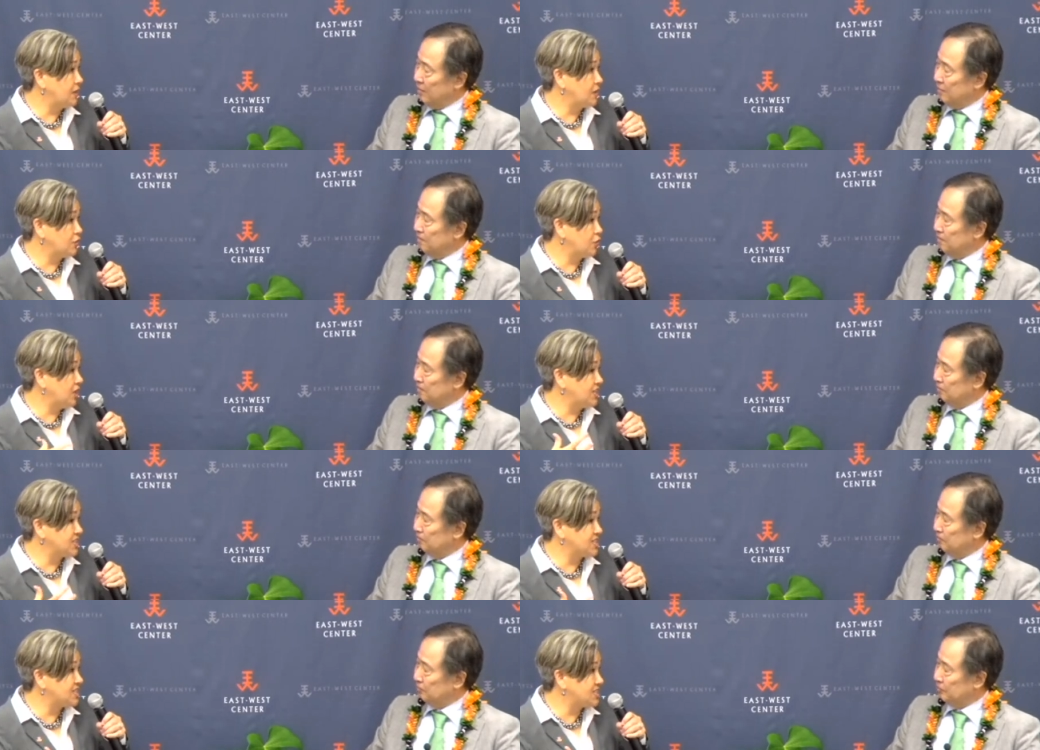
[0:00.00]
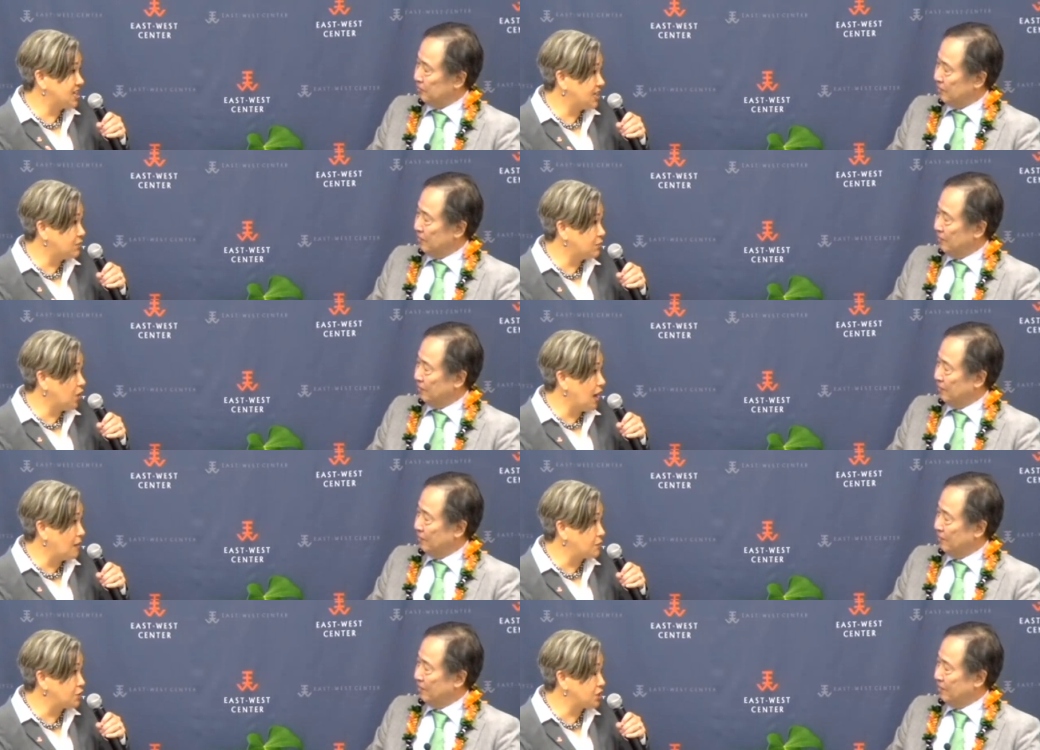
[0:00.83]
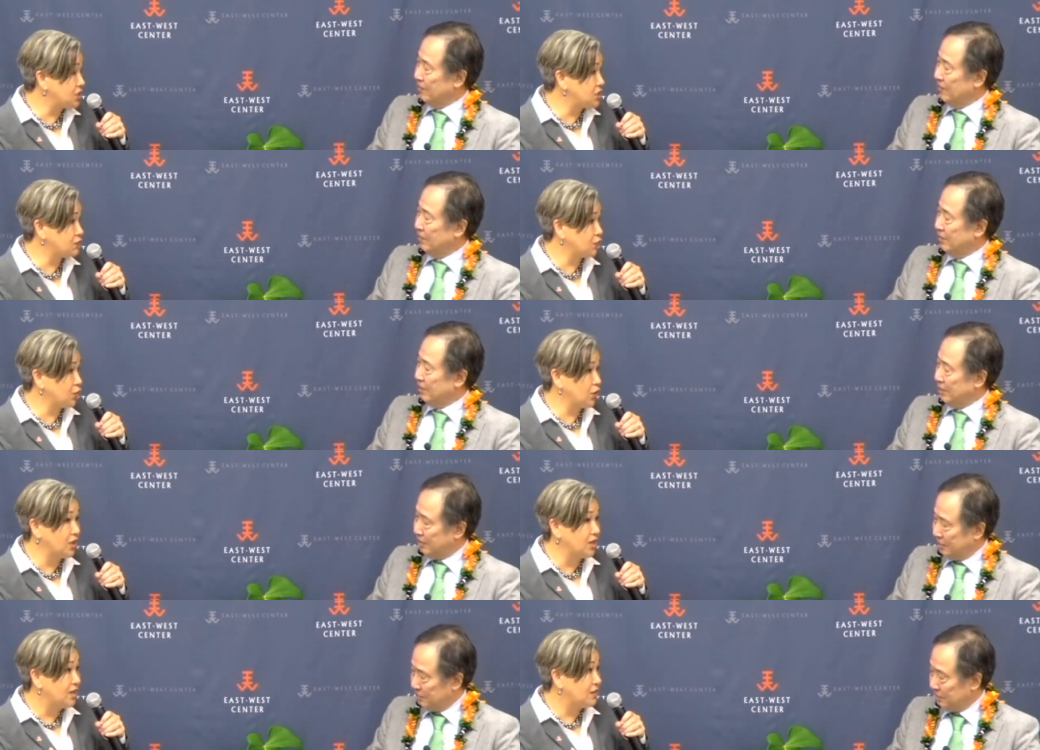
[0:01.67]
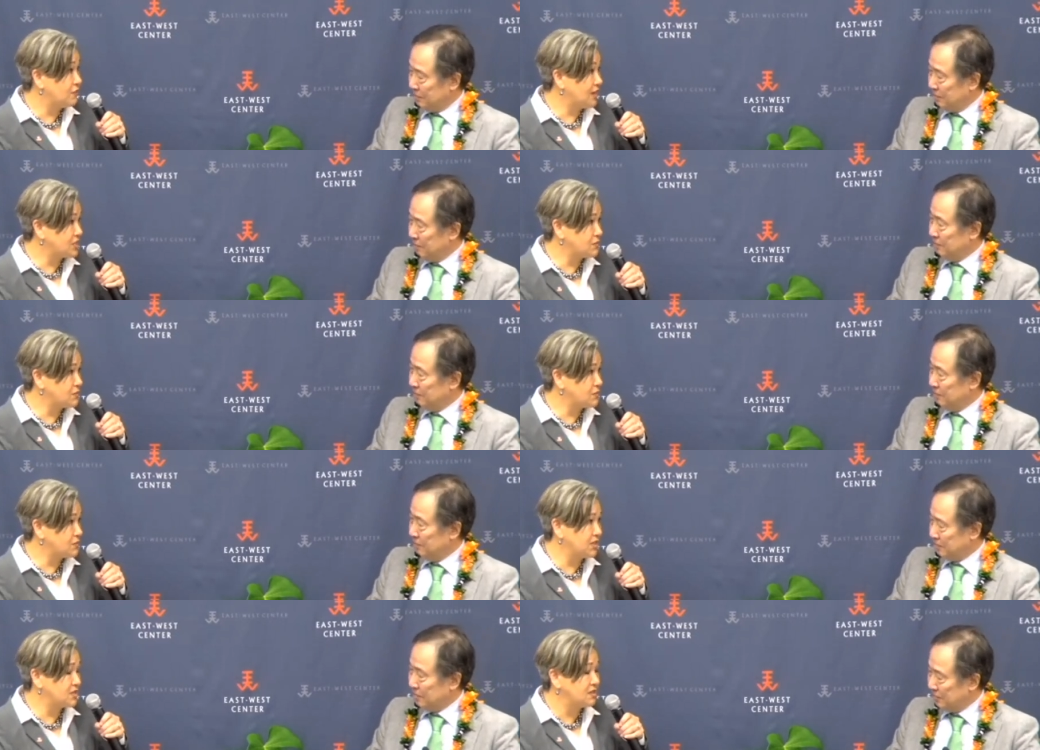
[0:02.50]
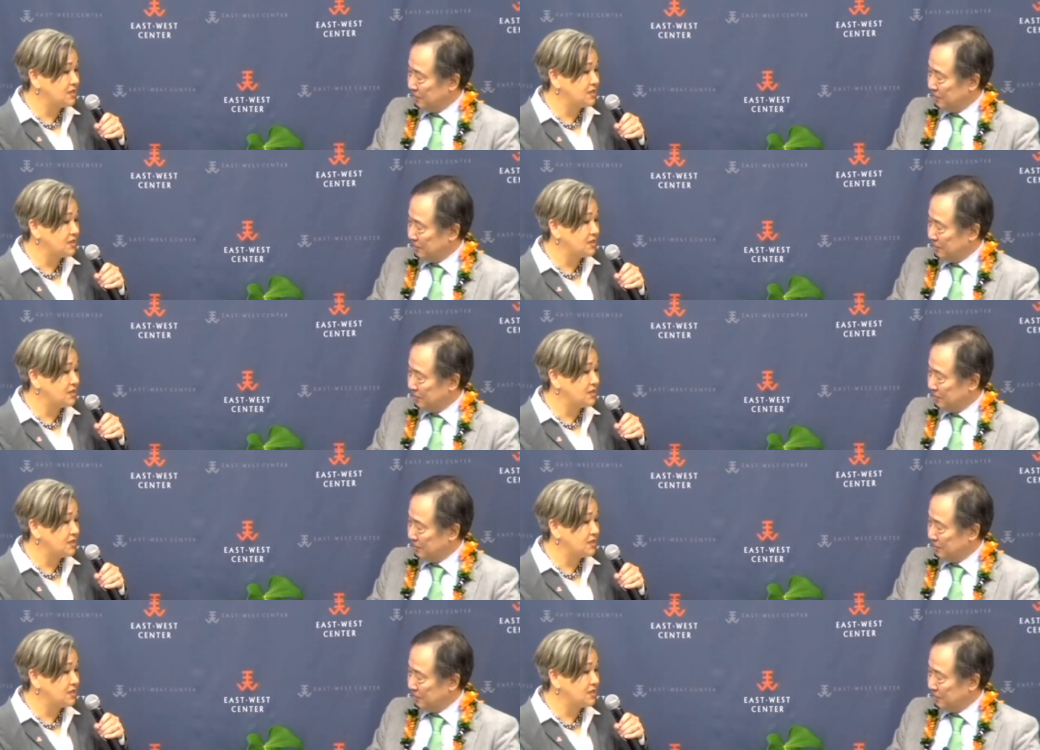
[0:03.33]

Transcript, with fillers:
Speaker 1: creating sustainable options for investment